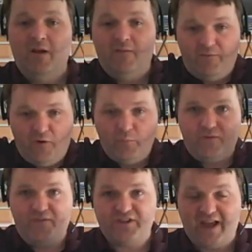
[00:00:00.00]
From your
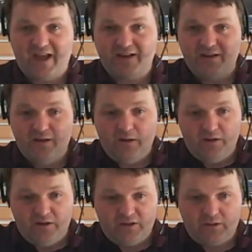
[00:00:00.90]
facade,
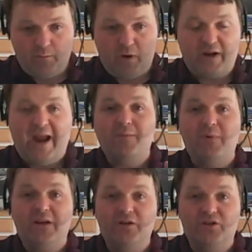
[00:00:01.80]
about 8
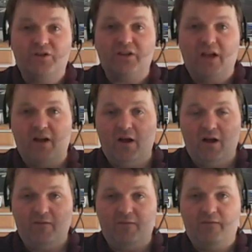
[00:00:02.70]
meters
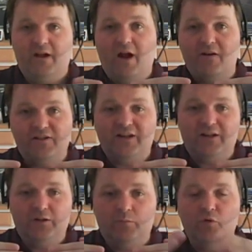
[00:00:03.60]
of
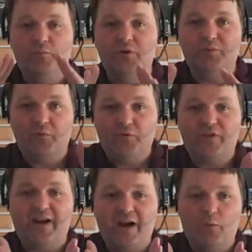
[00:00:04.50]
horizontal movement before
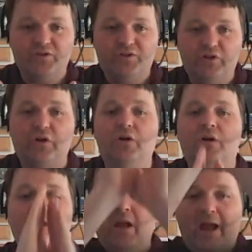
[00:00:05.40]
that air wants to
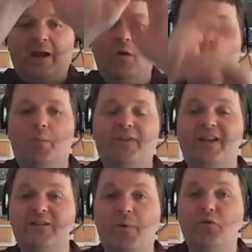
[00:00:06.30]
turn and go up.
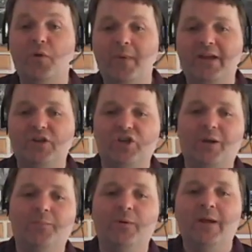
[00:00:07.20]
That's about the main
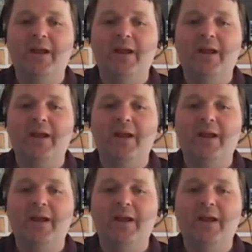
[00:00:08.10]
shape.